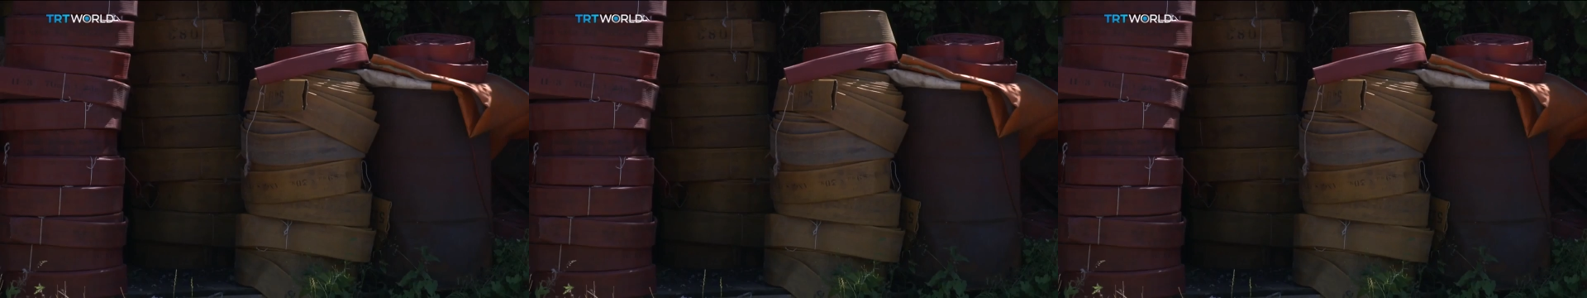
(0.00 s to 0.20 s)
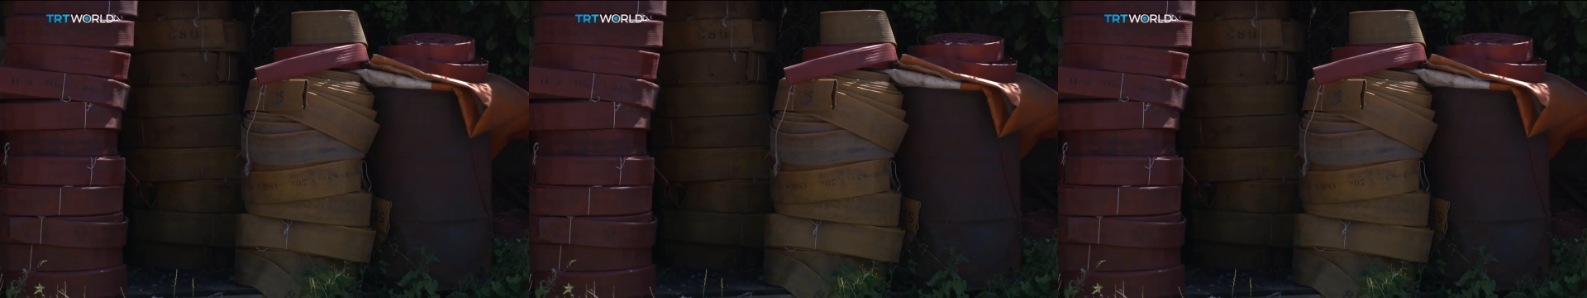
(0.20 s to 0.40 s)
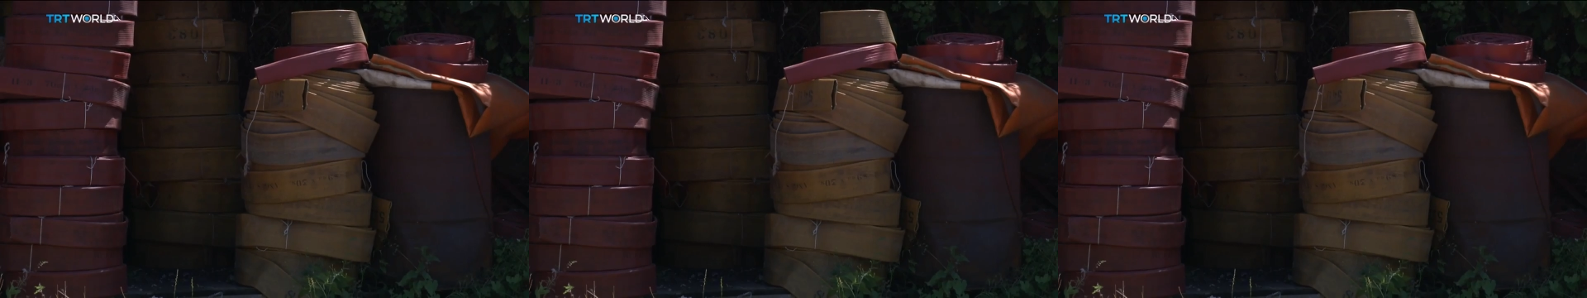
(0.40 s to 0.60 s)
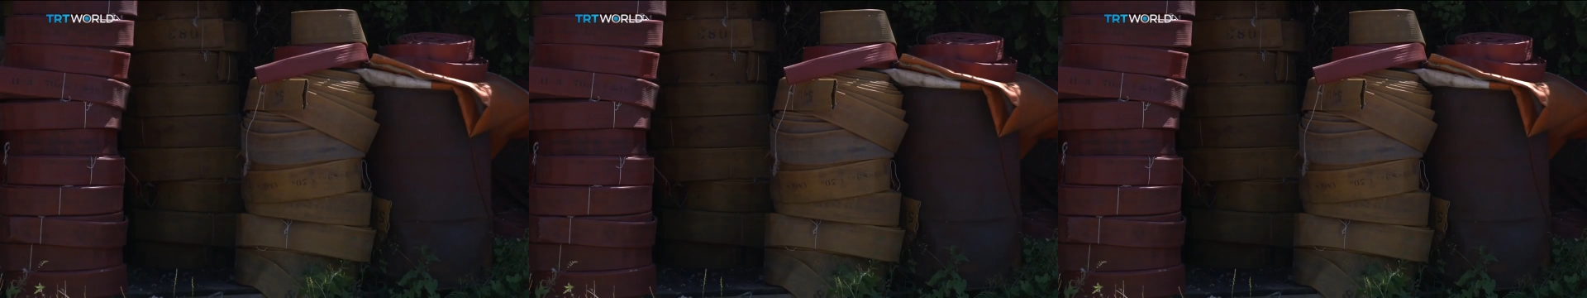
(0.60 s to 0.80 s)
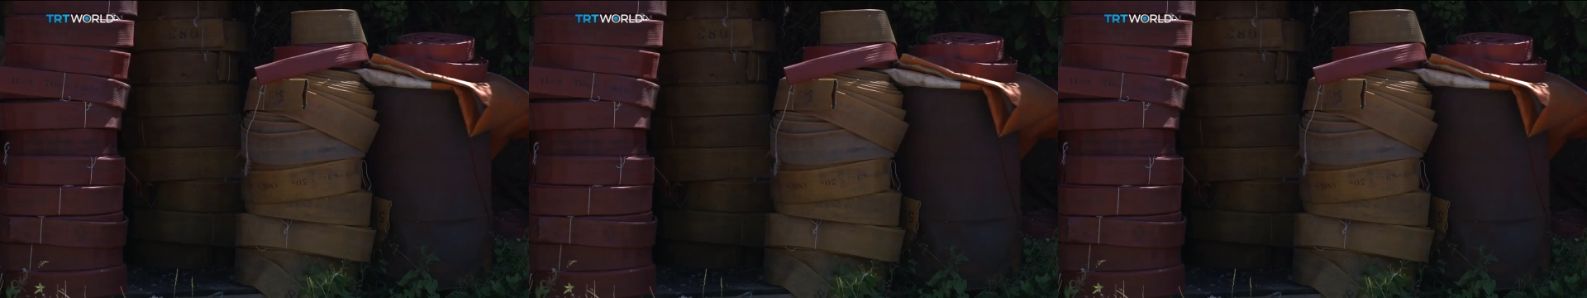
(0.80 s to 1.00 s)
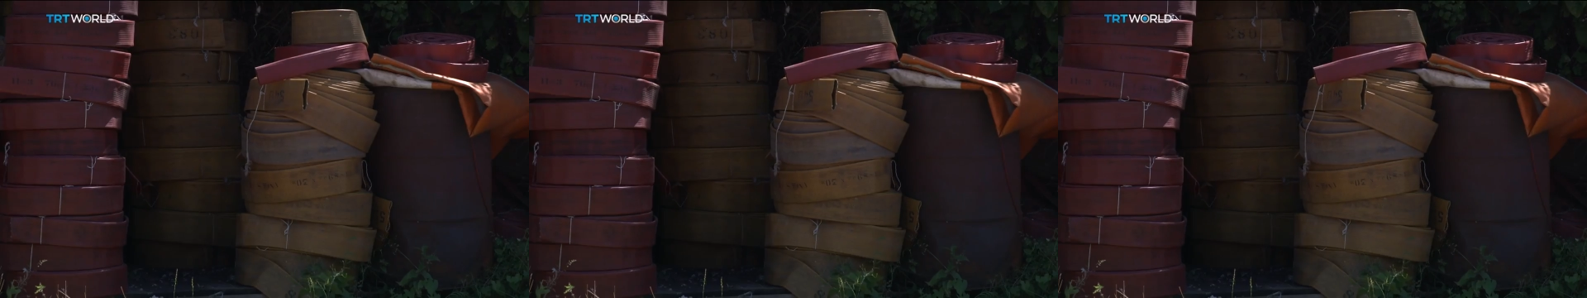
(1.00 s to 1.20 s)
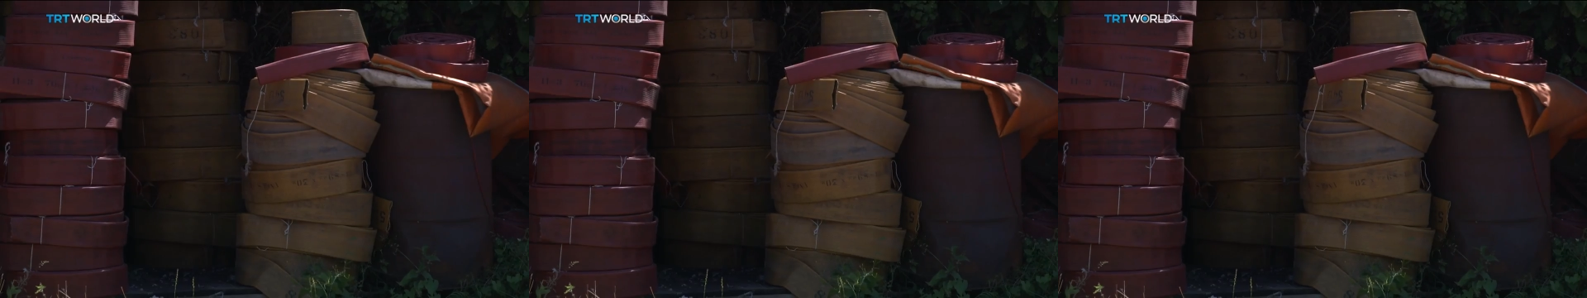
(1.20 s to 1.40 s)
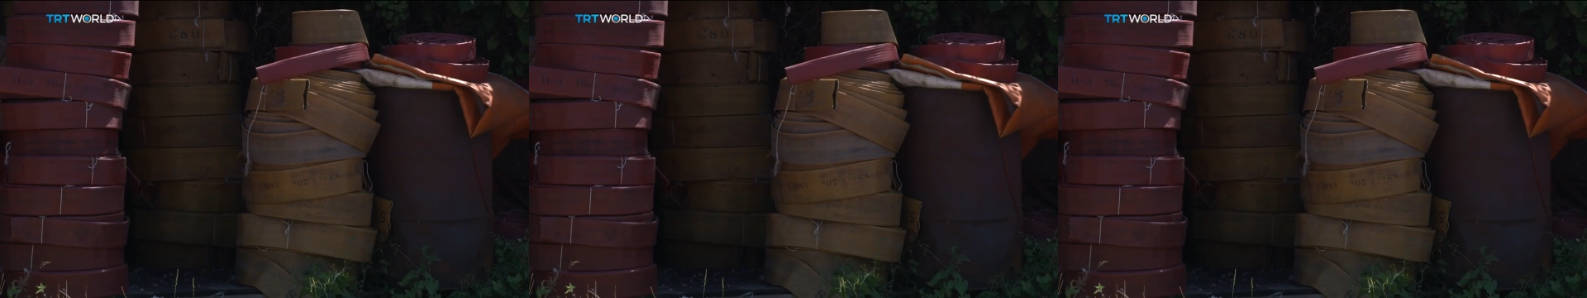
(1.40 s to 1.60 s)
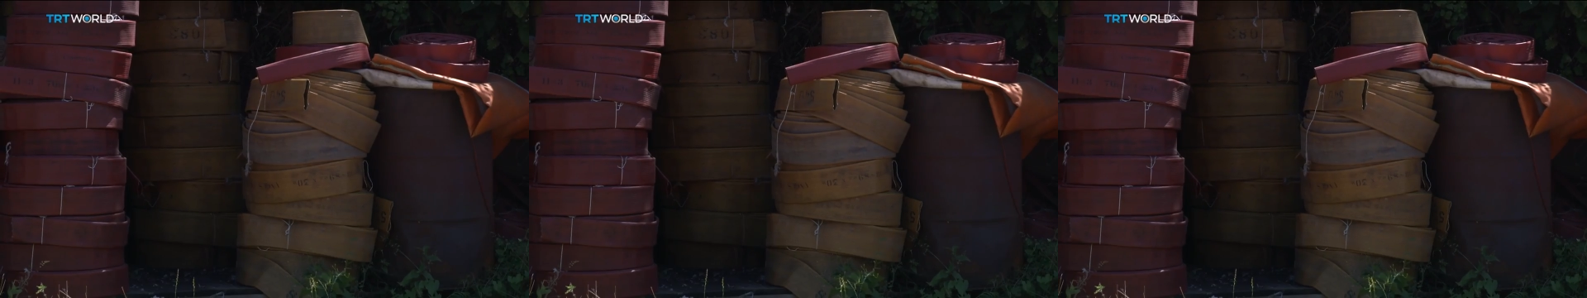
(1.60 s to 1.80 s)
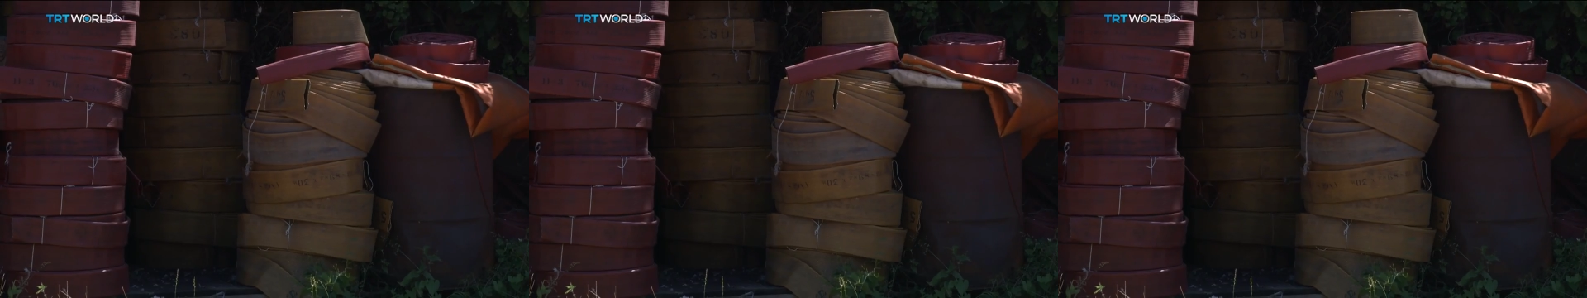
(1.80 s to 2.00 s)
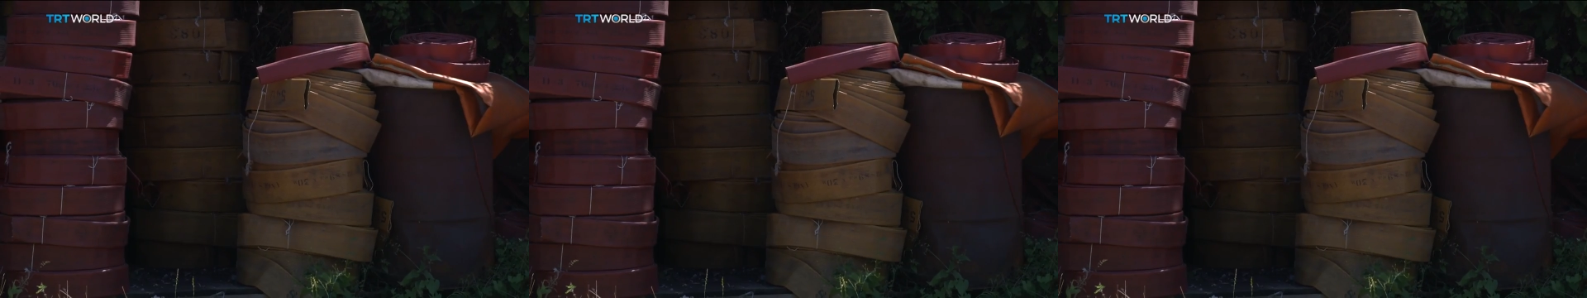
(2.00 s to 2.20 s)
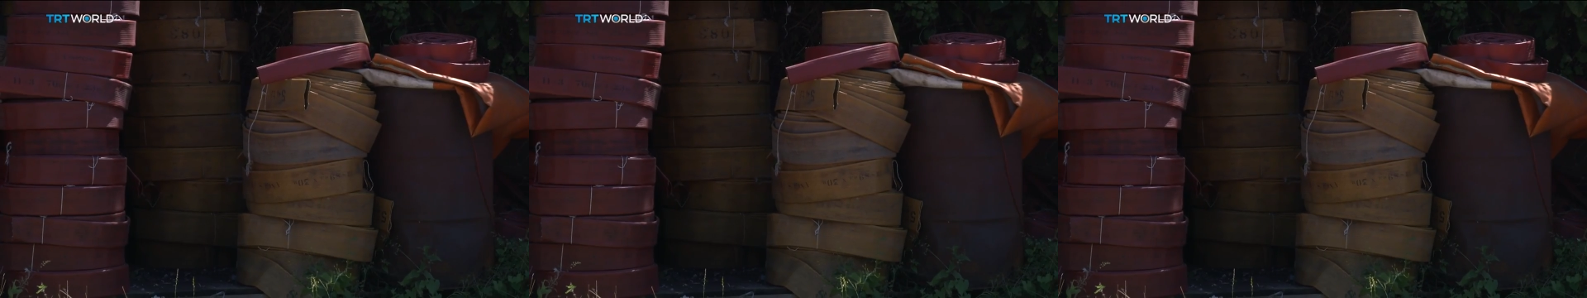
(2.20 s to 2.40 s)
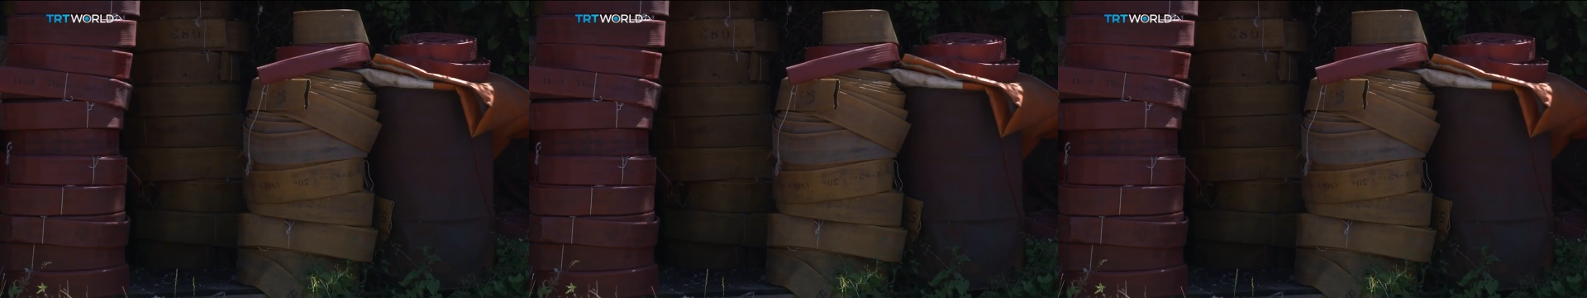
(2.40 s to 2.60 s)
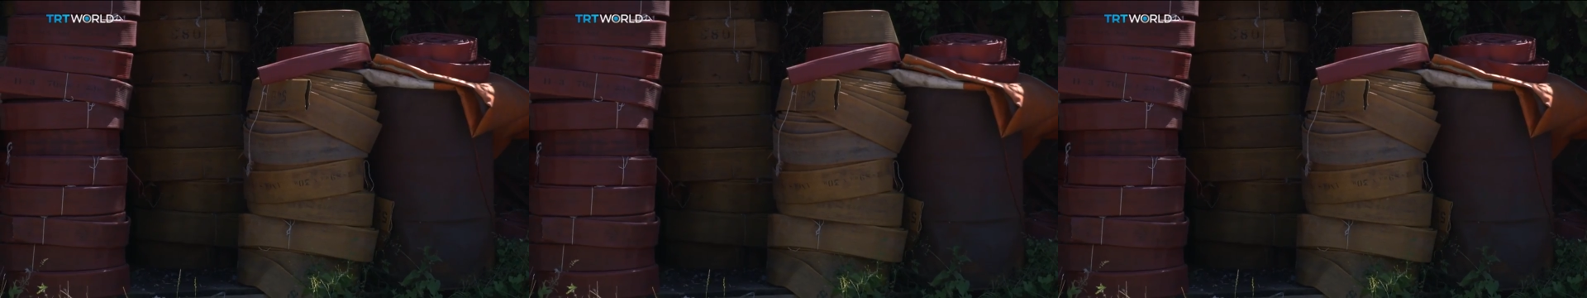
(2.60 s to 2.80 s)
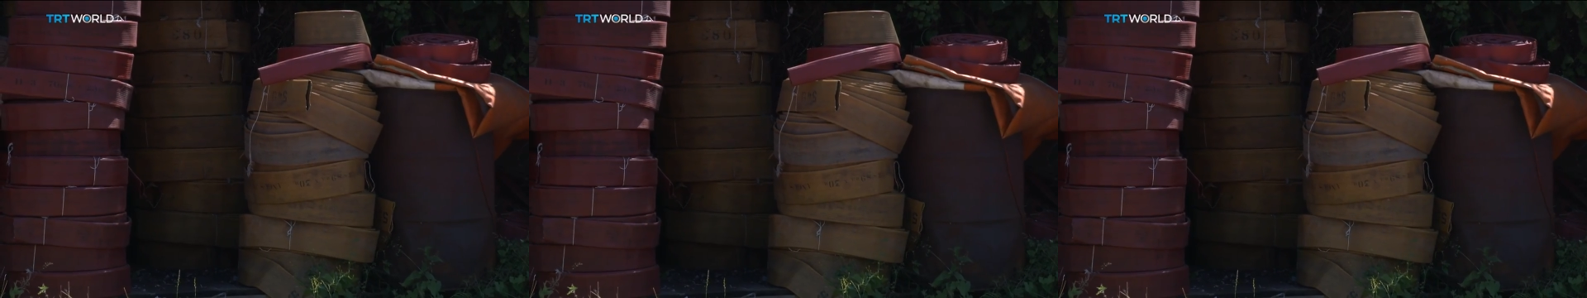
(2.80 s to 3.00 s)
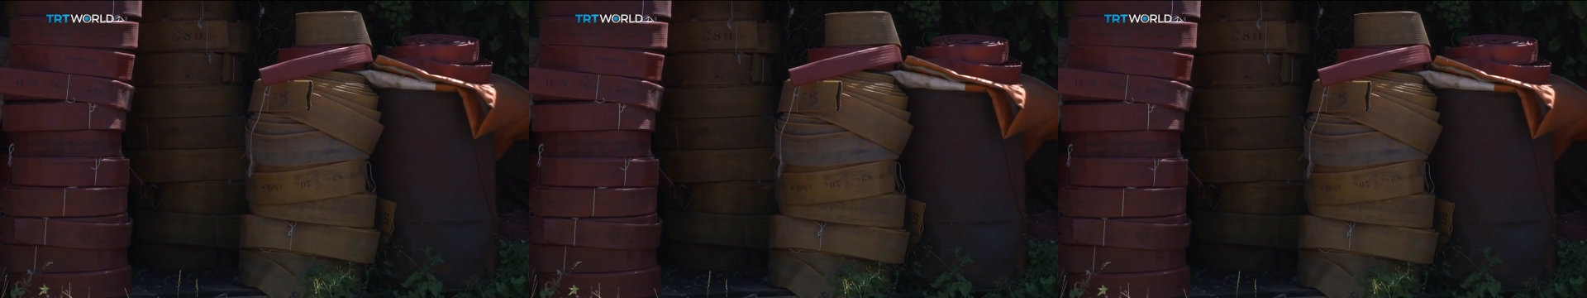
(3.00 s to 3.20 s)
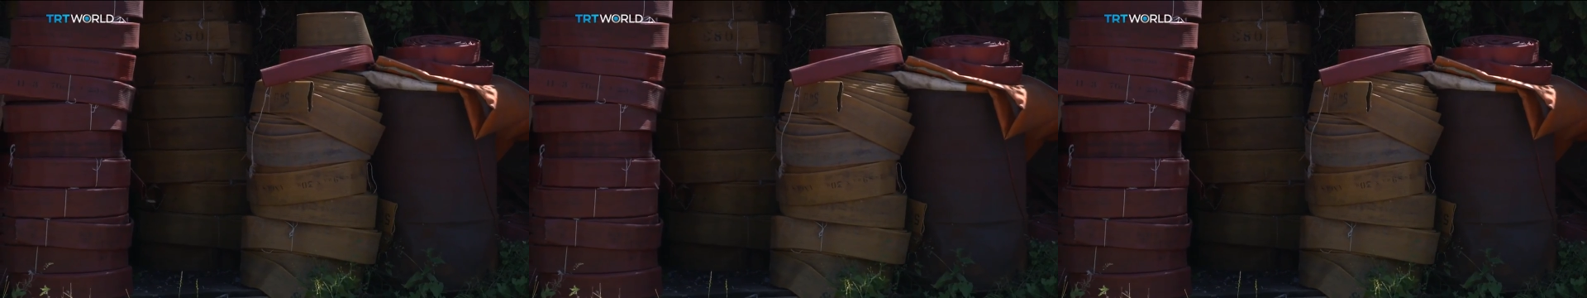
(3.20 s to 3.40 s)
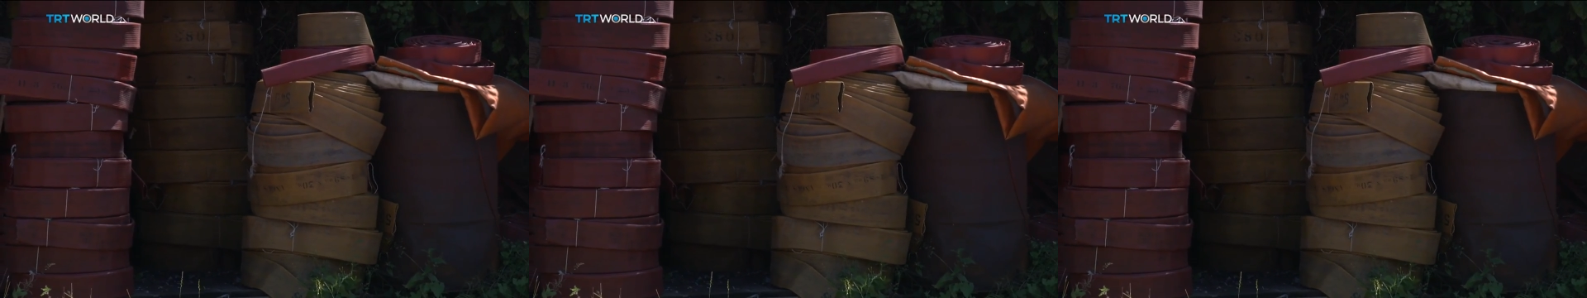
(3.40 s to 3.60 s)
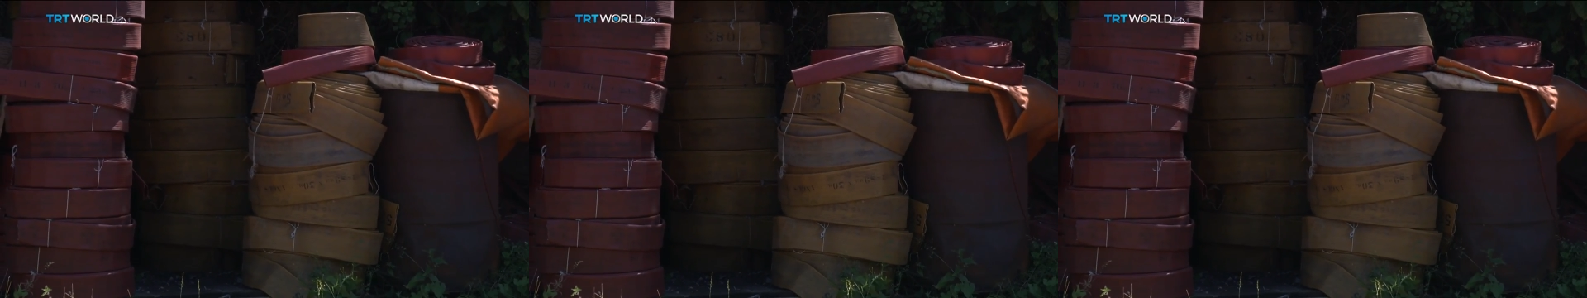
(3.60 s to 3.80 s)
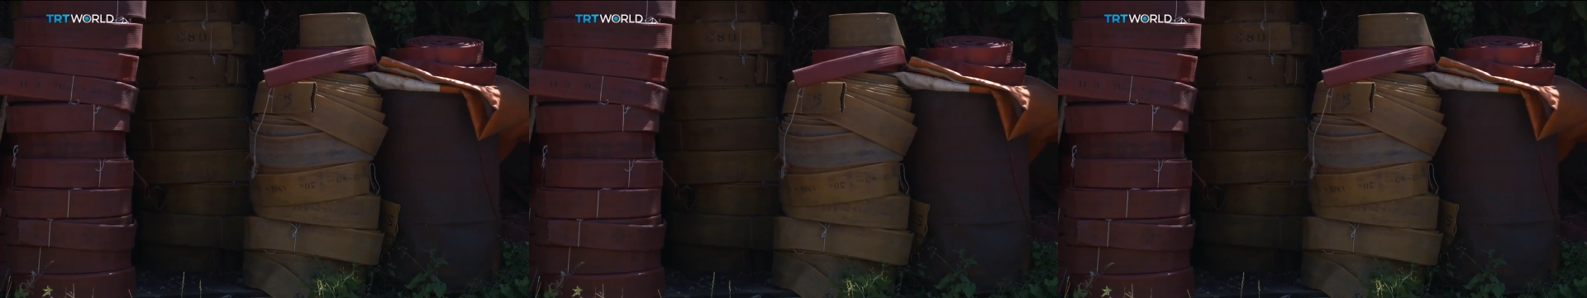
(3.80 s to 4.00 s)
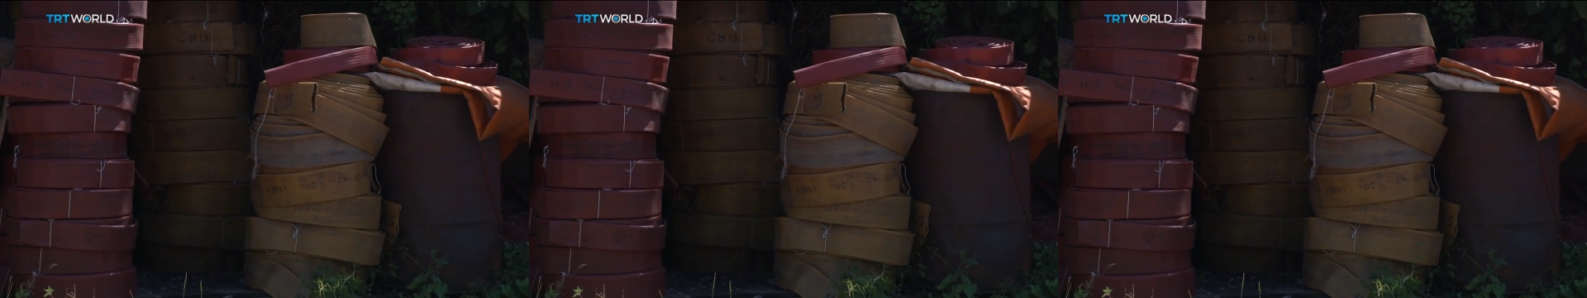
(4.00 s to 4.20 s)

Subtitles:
(no speaker visible)